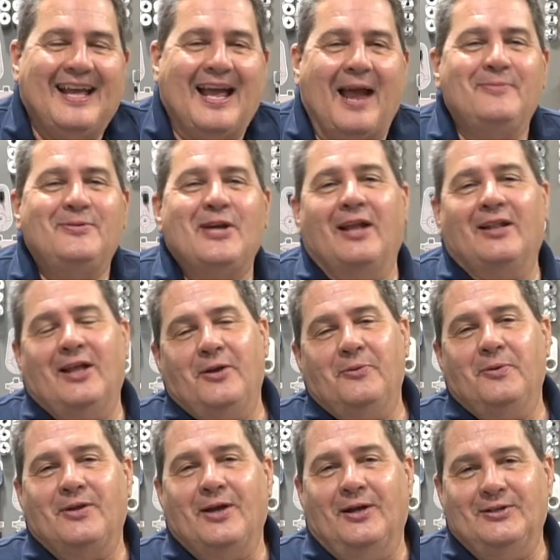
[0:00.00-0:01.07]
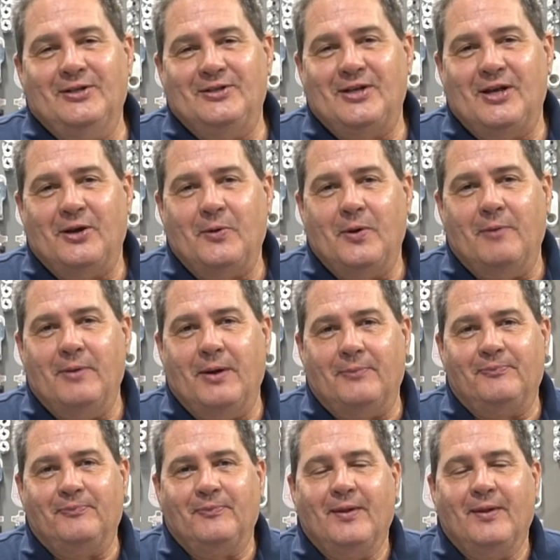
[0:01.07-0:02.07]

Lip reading: I'm John Leddy with LDC Equipment.